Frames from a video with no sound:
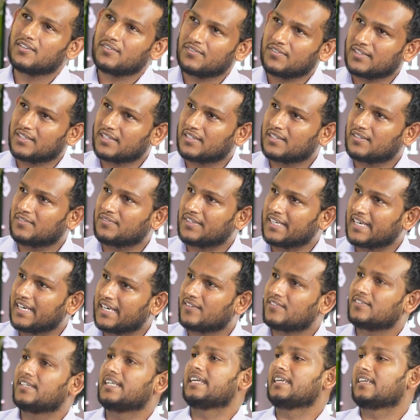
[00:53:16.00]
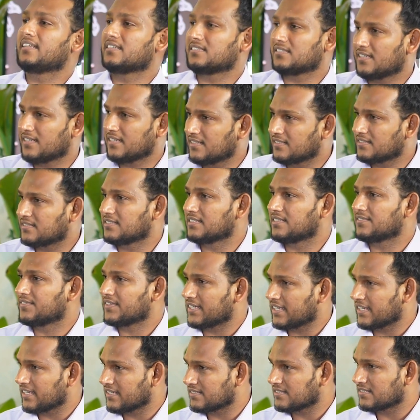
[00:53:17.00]
We have data science
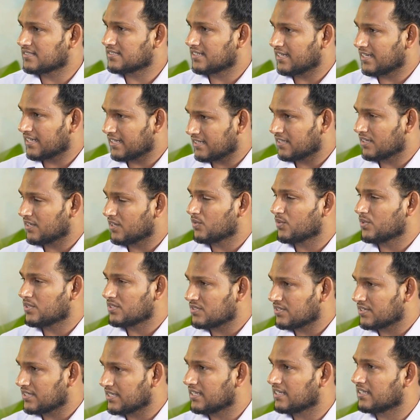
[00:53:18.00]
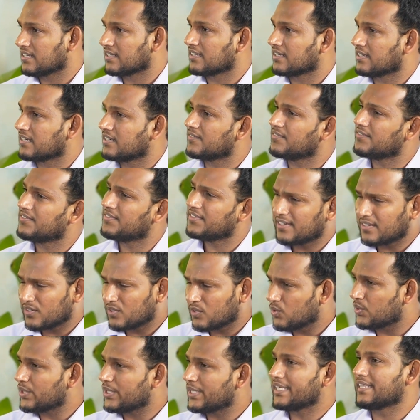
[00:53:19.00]
certifications right now in Sri Lanka. We are
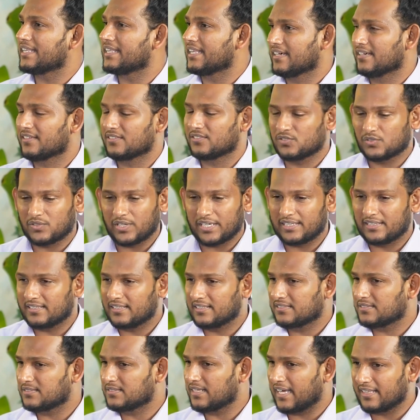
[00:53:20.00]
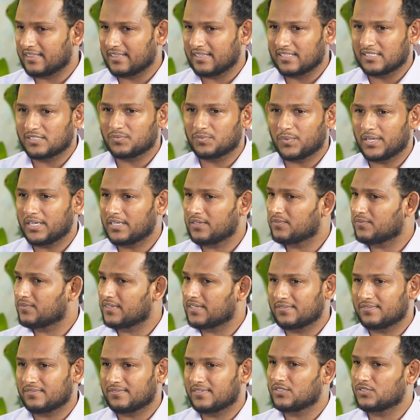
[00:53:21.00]
going there. So at this point,
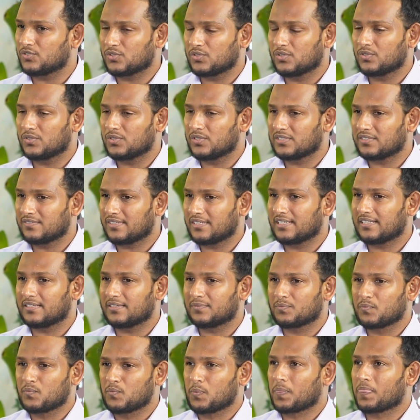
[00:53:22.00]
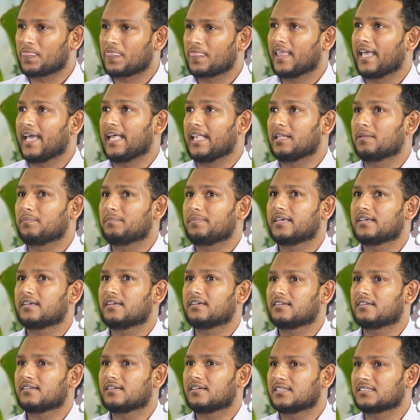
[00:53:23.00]
what we should do is we are helping
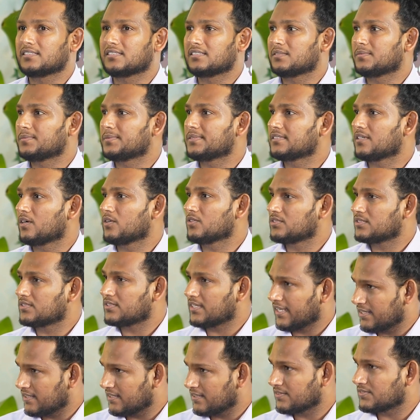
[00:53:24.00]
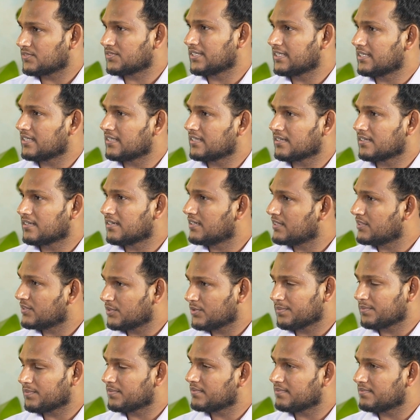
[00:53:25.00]
customers outside of Sri Lanka
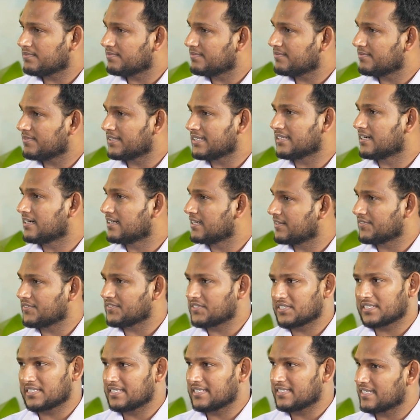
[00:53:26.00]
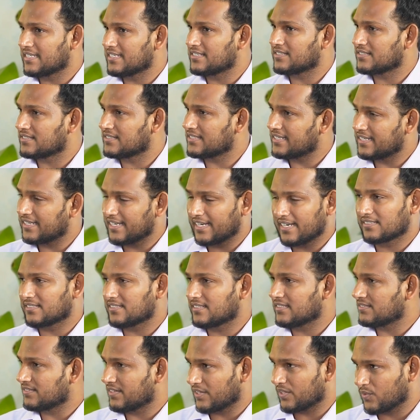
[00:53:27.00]
with artificial intelligence and data
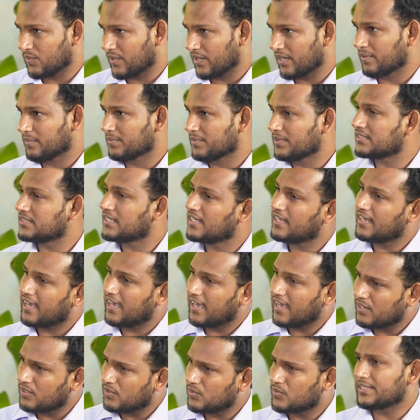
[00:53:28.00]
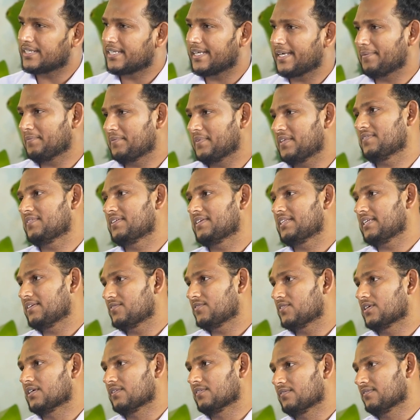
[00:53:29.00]
science requirements. And over time, we will
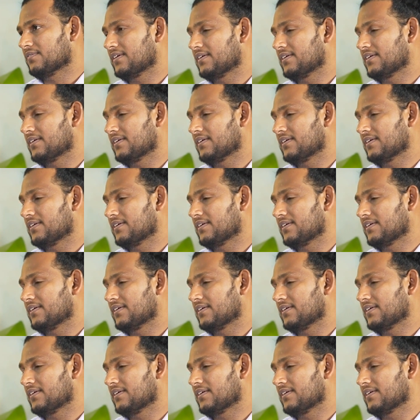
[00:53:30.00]
evolve.